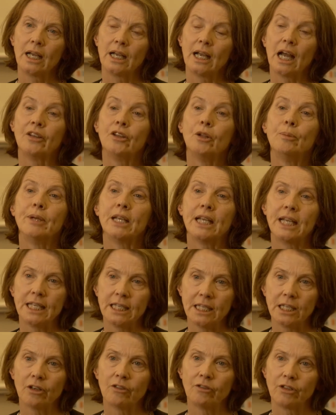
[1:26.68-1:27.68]
at the
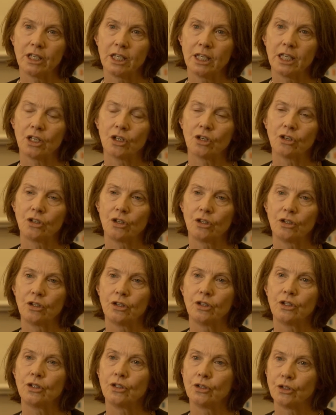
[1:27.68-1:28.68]
beginning of the year
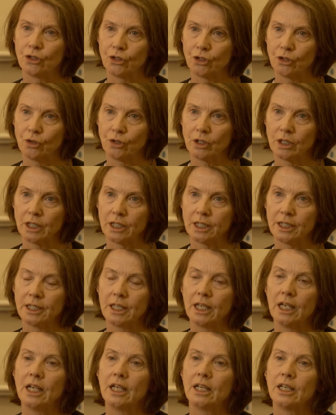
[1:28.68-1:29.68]
to
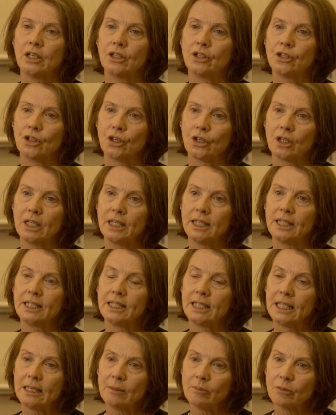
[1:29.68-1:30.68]
students, it certainly
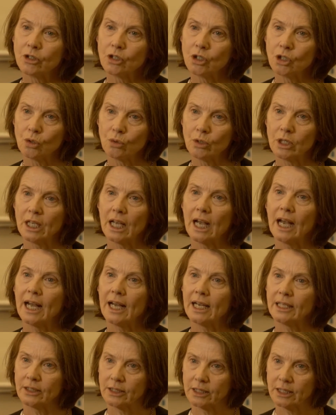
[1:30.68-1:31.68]
seems to
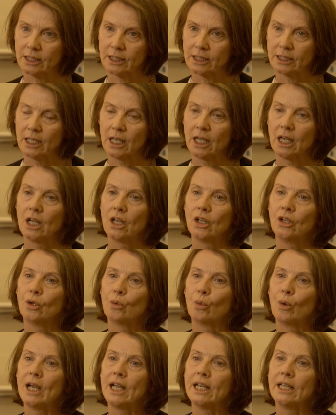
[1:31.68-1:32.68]
enhance
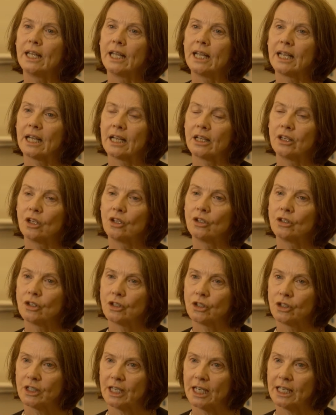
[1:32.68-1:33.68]
the way they can
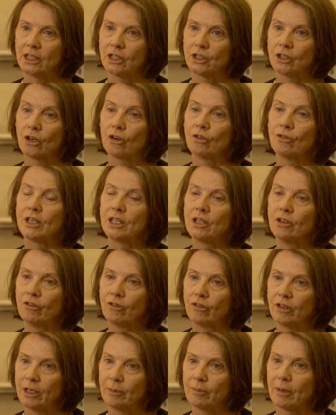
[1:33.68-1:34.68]
understand our written
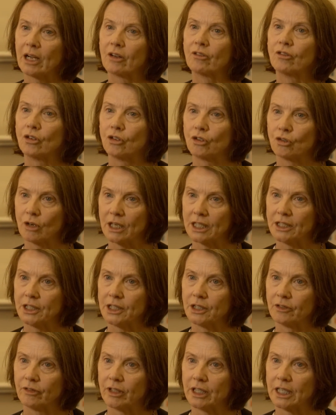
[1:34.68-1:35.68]
feedback for the
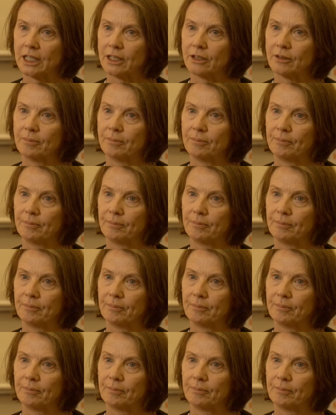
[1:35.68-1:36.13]
rest of the year.